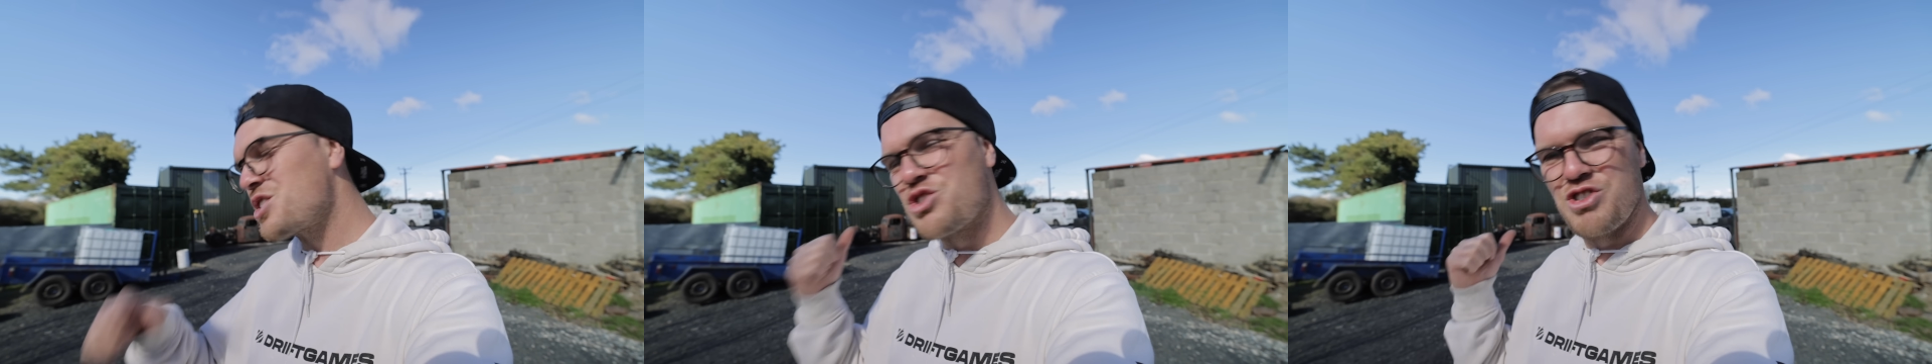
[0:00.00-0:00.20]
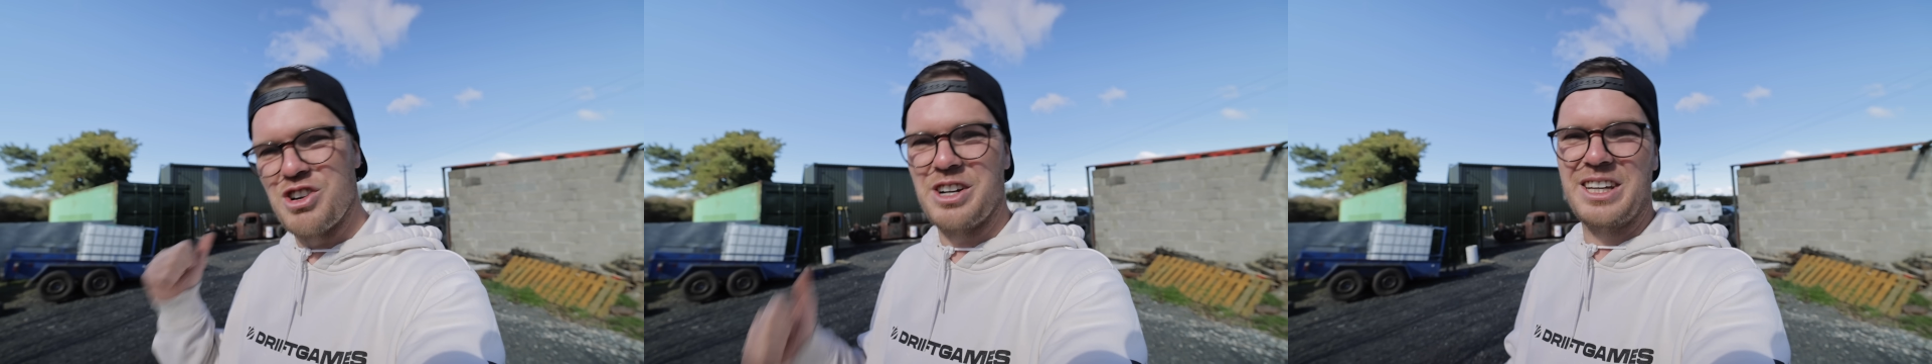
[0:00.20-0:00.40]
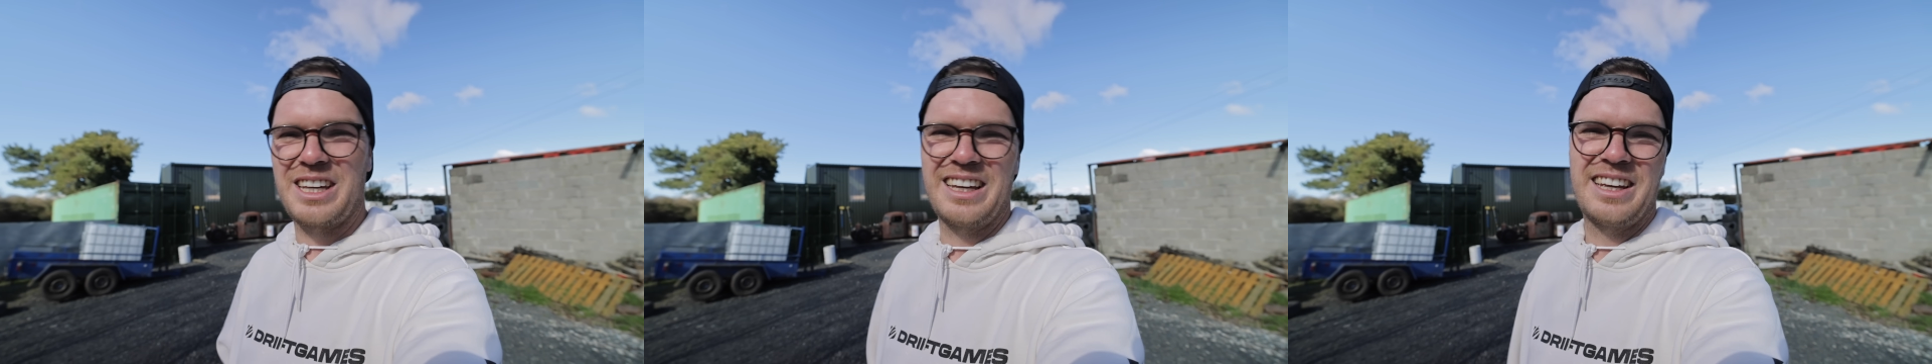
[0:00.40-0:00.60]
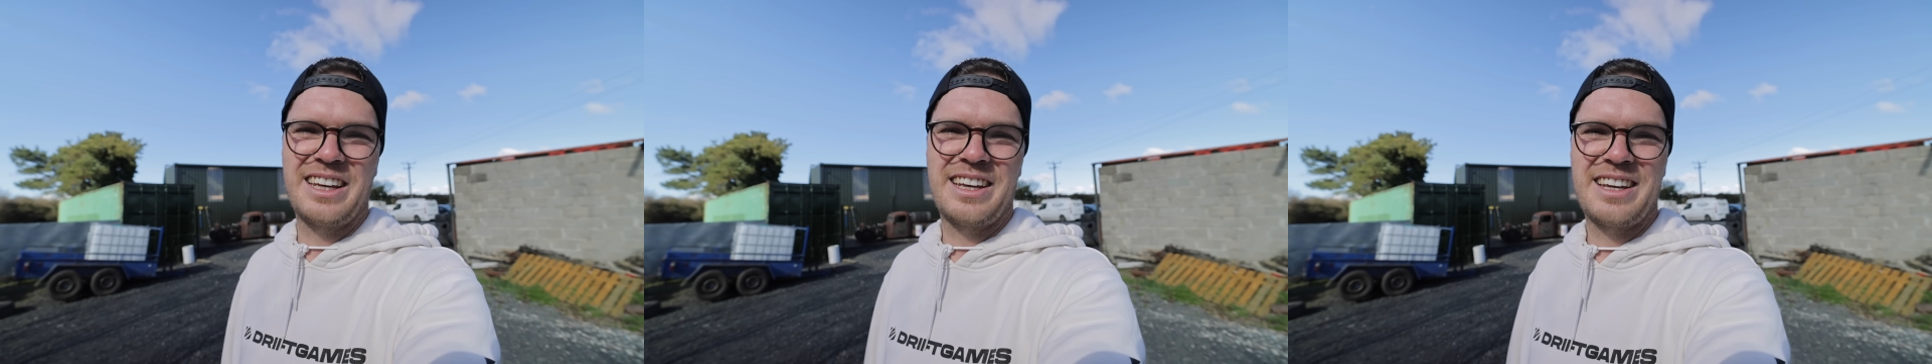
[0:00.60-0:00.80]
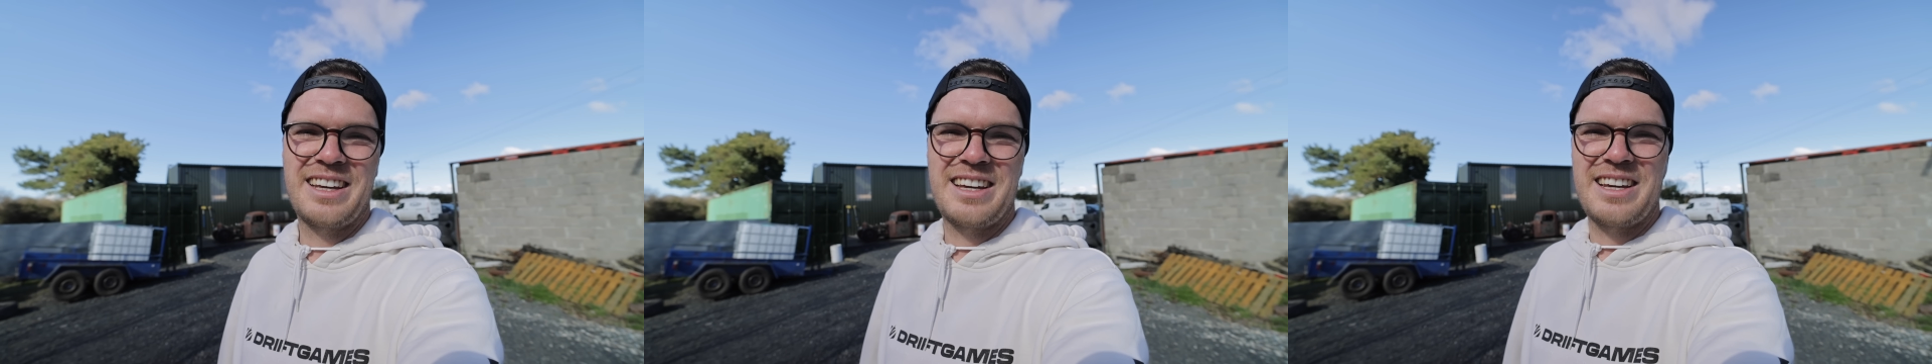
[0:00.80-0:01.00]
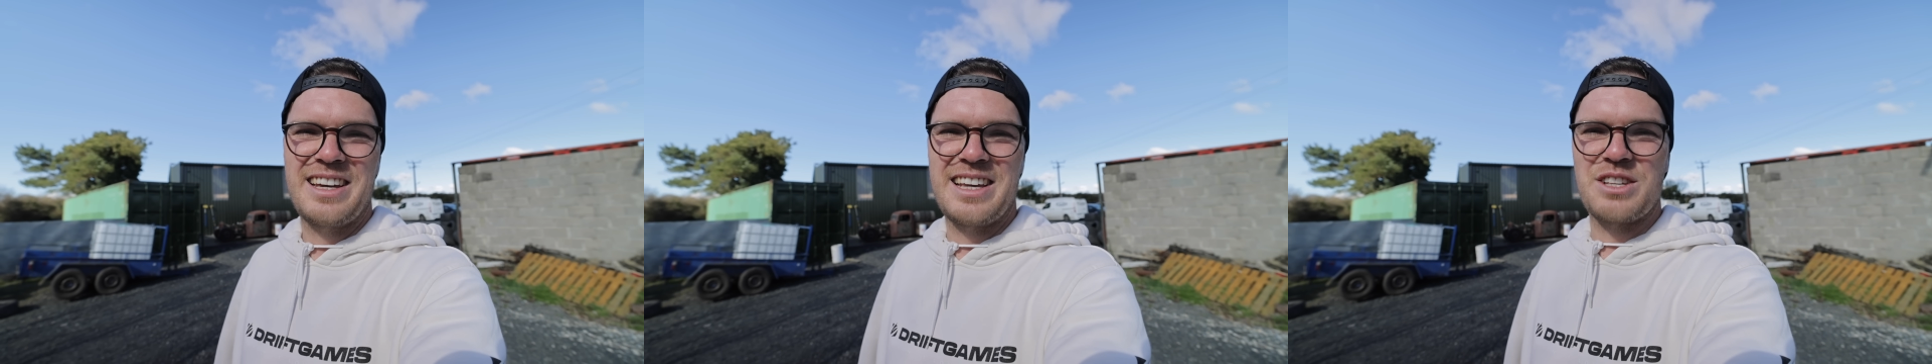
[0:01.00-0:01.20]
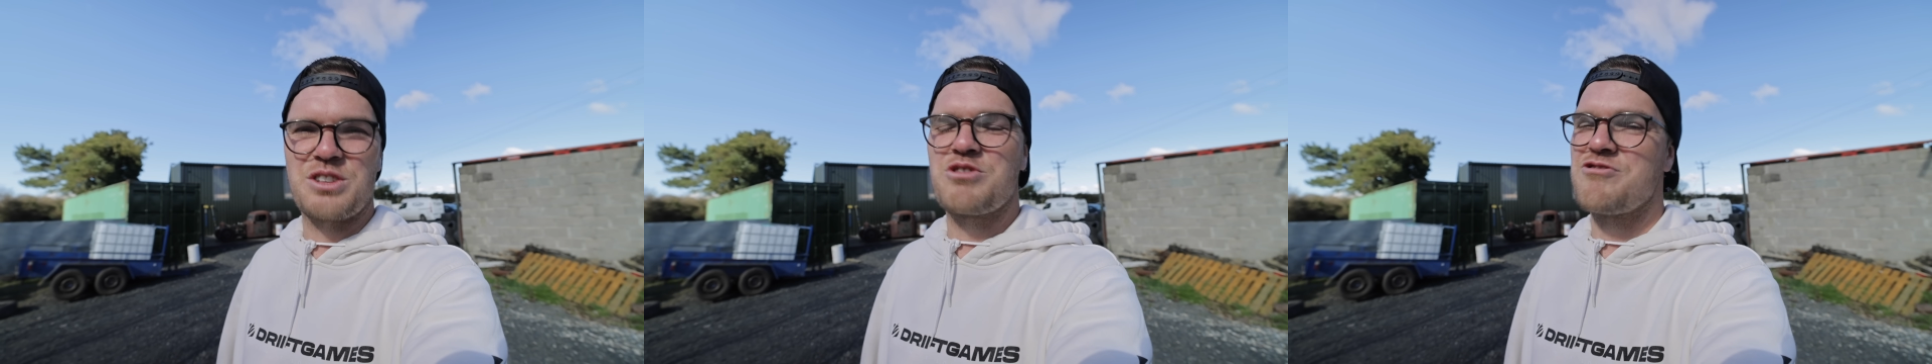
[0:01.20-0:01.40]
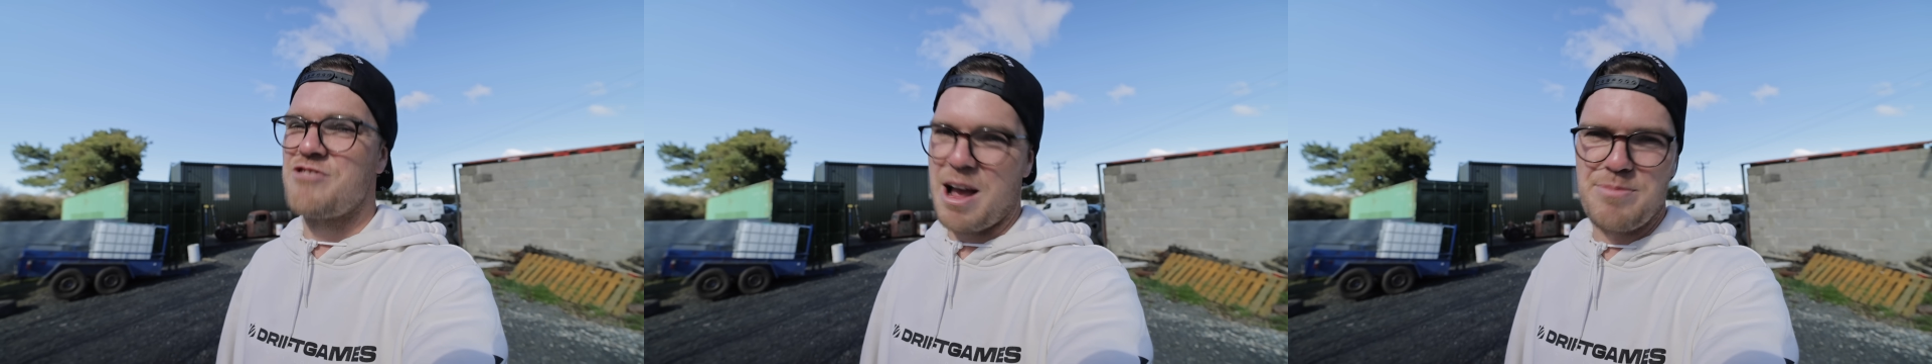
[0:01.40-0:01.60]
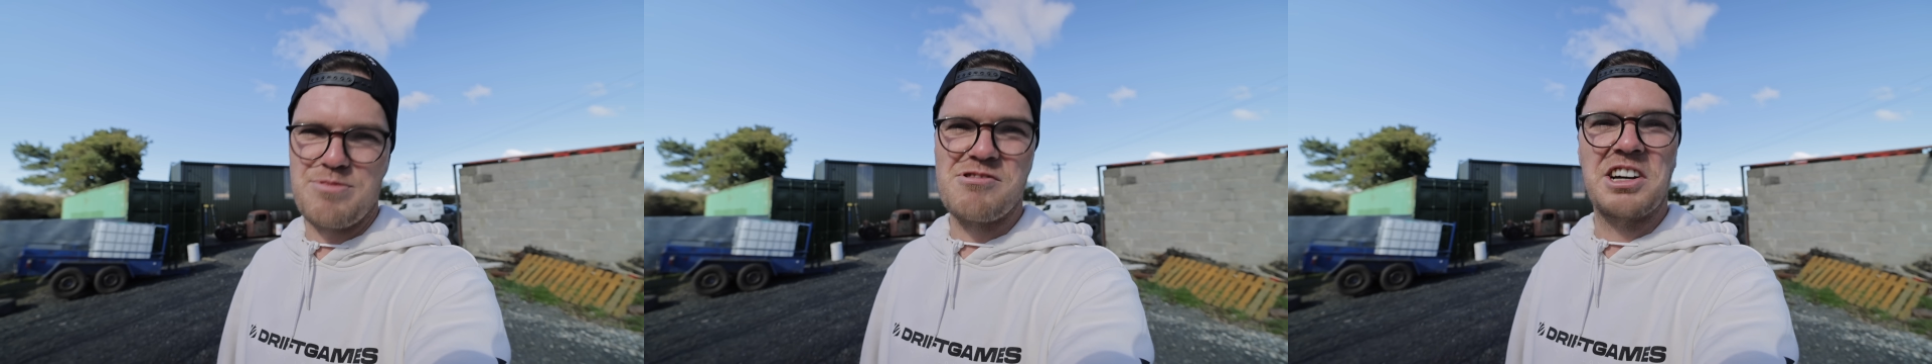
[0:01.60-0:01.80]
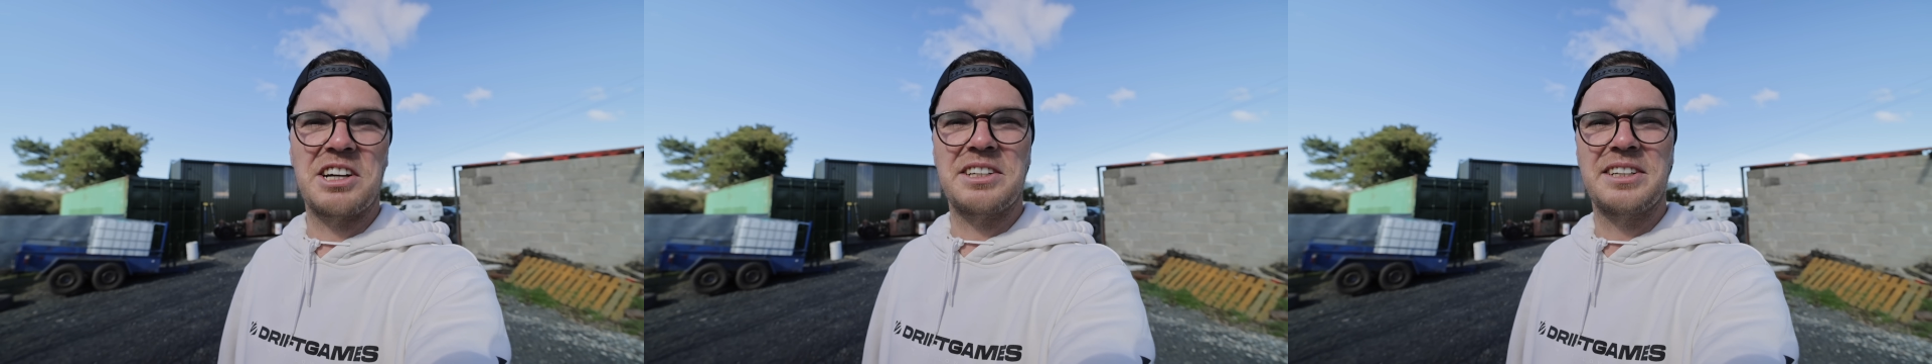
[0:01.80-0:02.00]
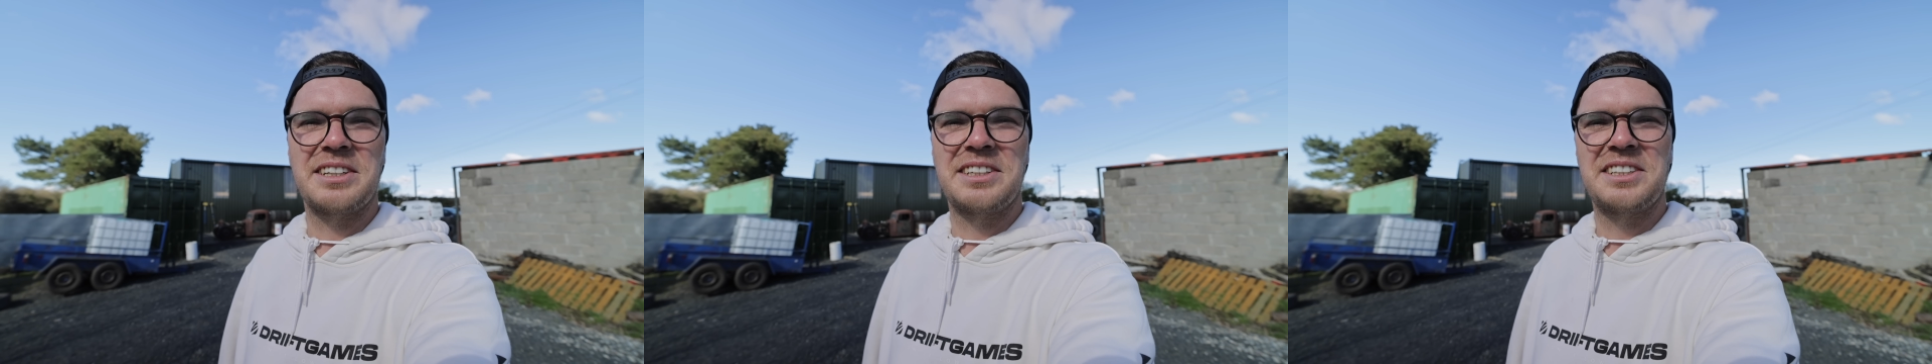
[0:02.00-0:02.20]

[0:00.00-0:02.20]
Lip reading: truck is Crap Rod.